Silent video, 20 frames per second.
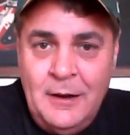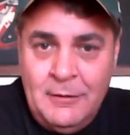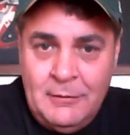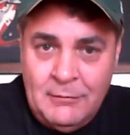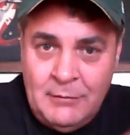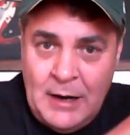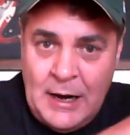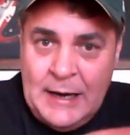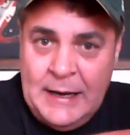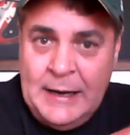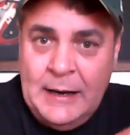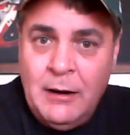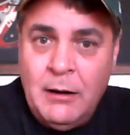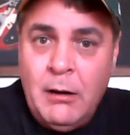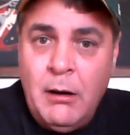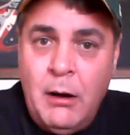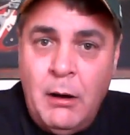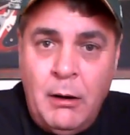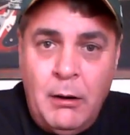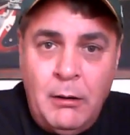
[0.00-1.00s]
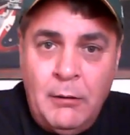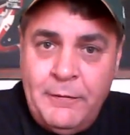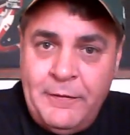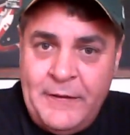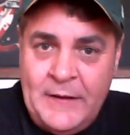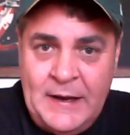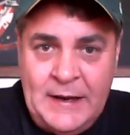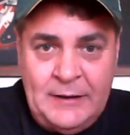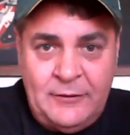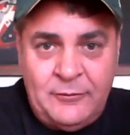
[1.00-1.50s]
Right here, all
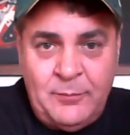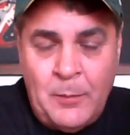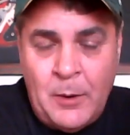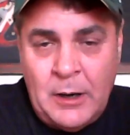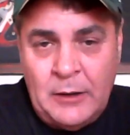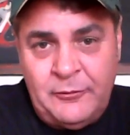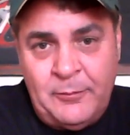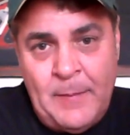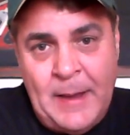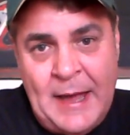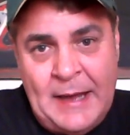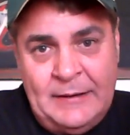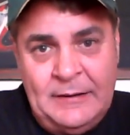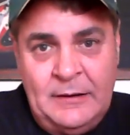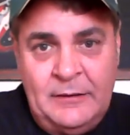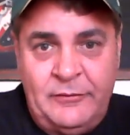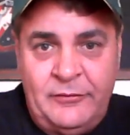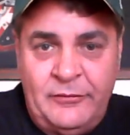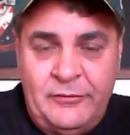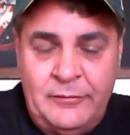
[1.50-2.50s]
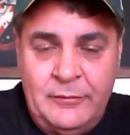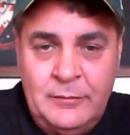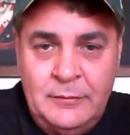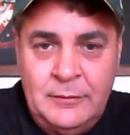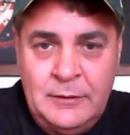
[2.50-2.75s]
things March Madness.